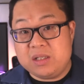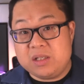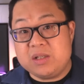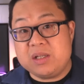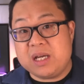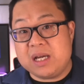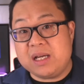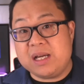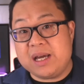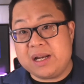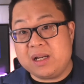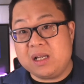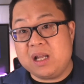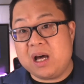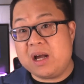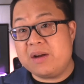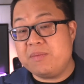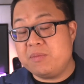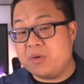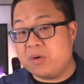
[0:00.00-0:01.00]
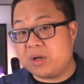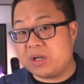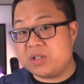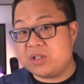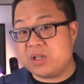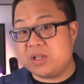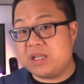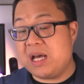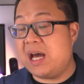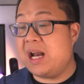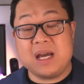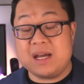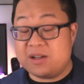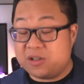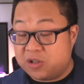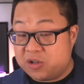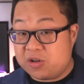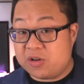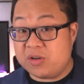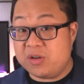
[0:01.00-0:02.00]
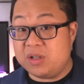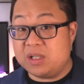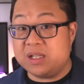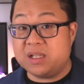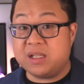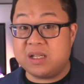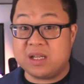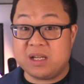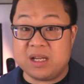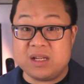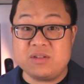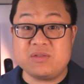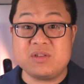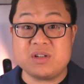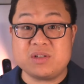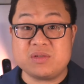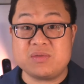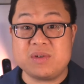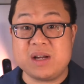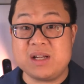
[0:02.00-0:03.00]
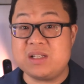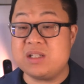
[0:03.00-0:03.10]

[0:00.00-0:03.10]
You can get a lot of mortgage on that. And currently the interest rates